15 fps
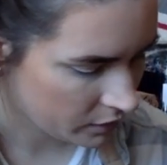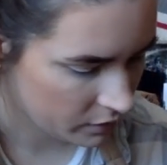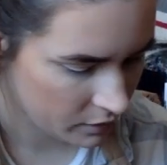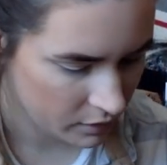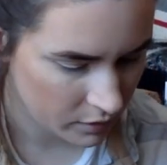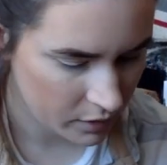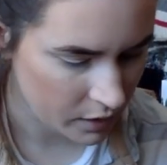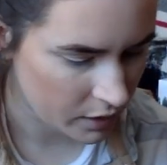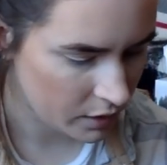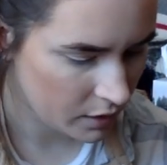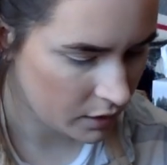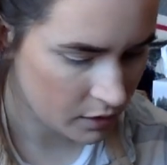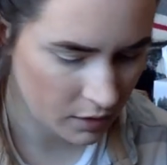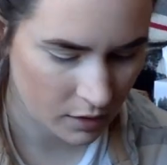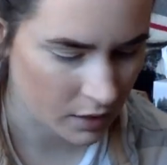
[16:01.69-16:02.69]
And
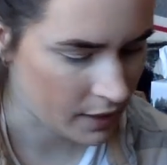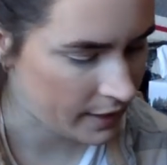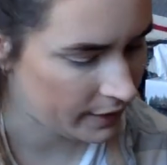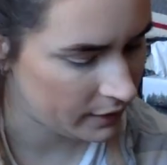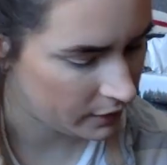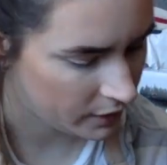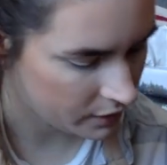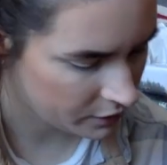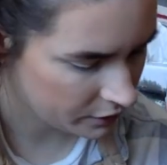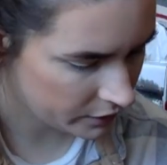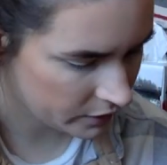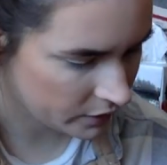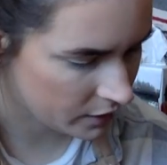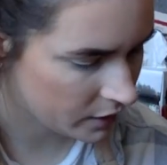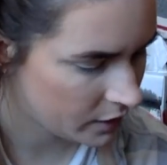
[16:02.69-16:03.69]
then
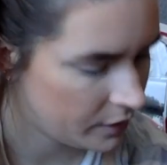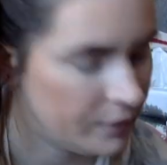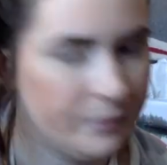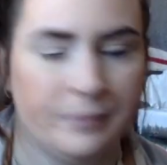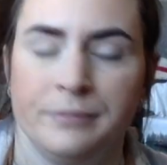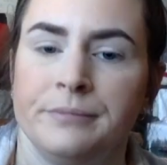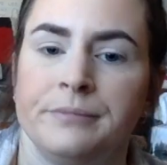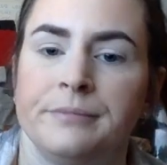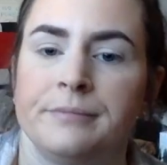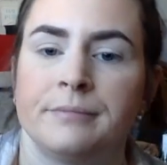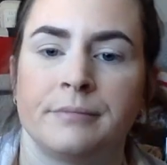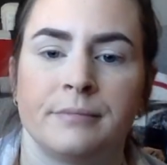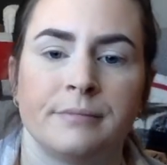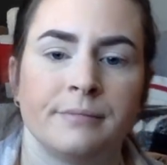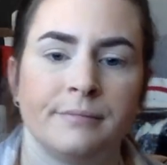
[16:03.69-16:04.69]
highlighter,
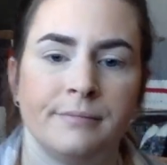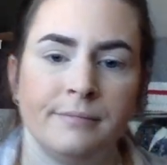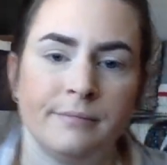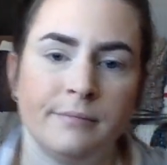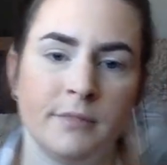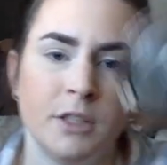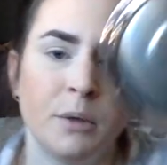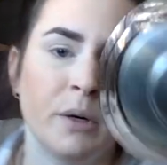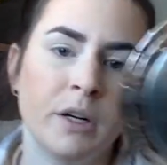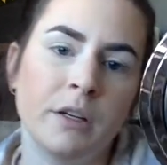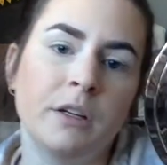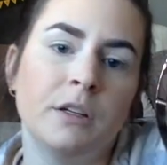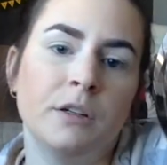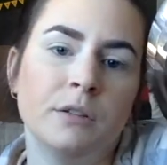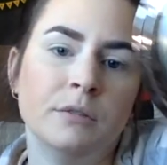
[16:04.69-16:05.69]
you
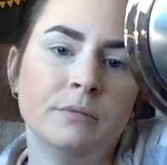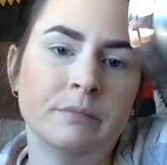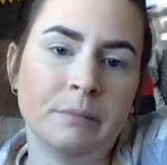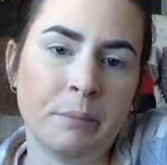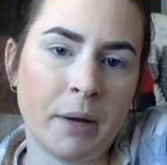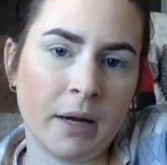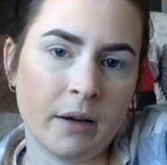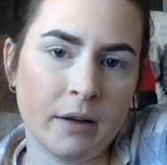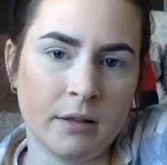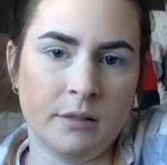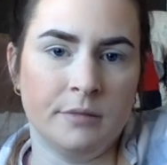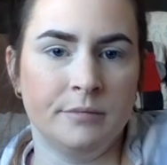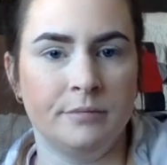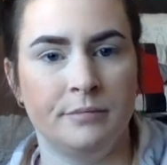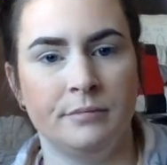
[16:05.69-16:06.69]
already know, Becca,
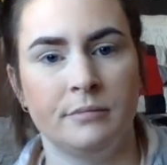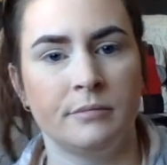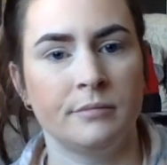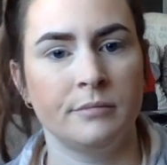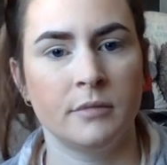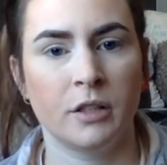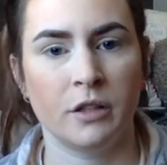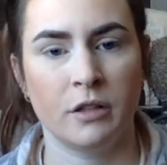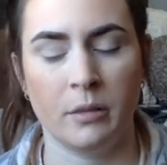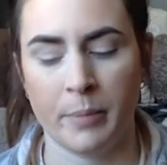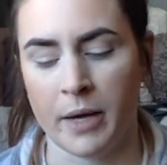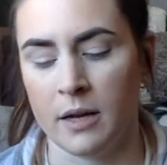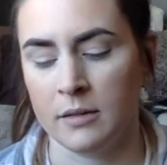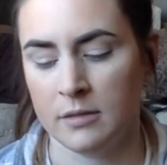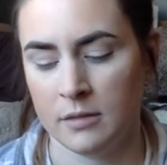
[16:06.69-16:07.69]
they're the
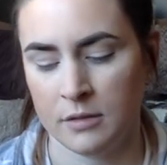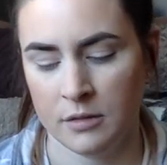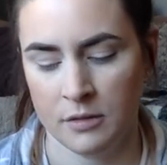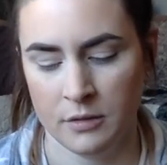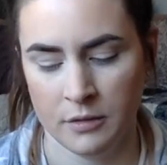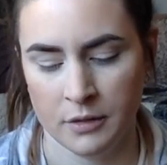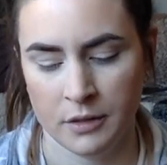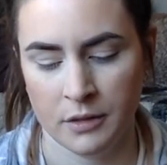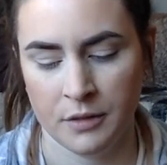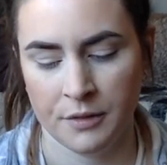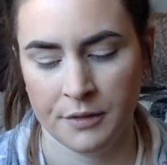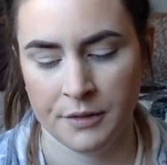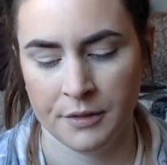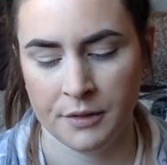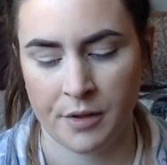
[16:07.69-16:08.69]
best.
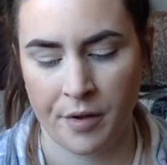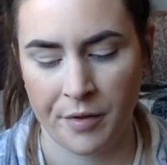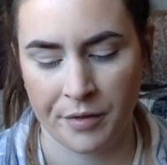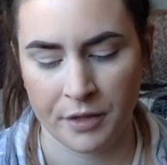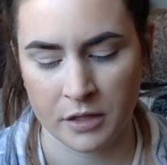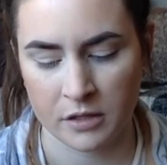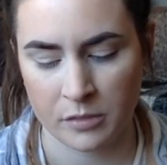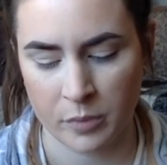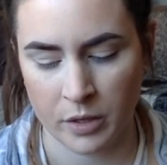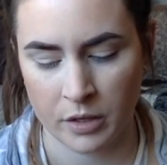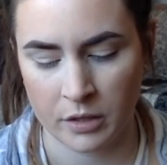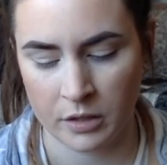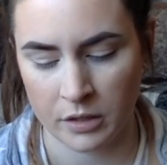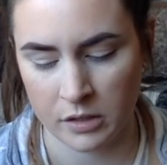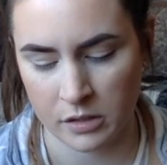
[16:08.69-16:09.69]
This
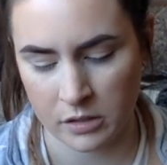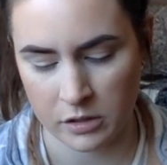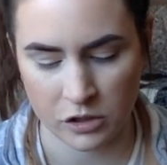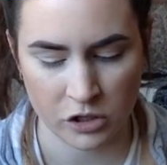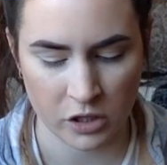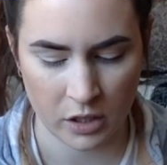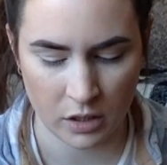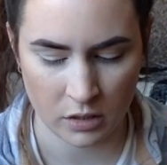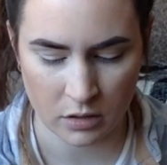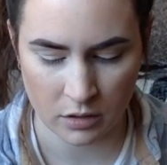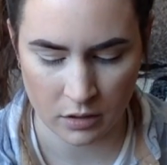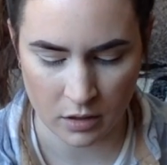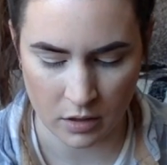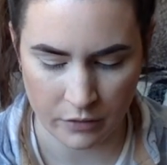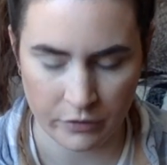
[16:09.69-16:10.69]
one is the shade
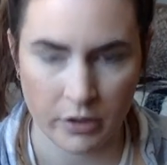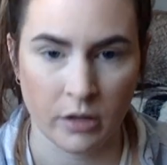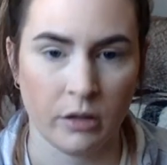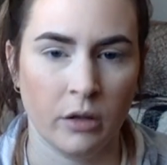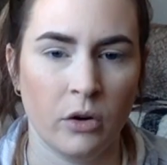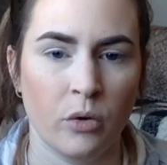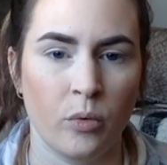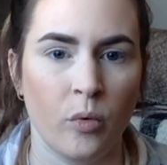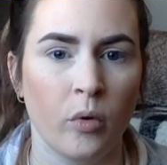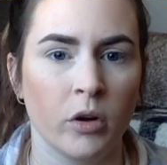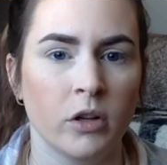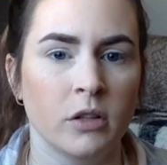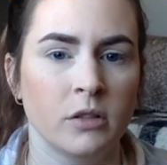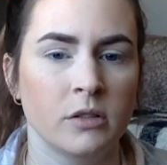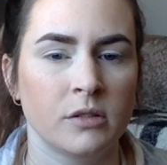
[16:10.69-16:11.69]
Vanilla
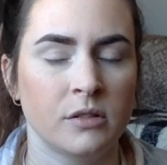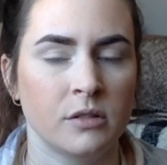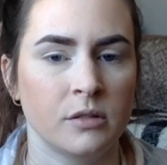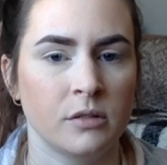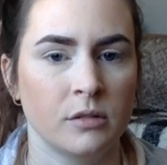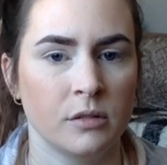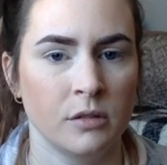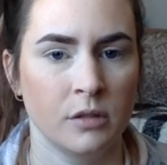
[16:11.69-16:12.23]
Quartz.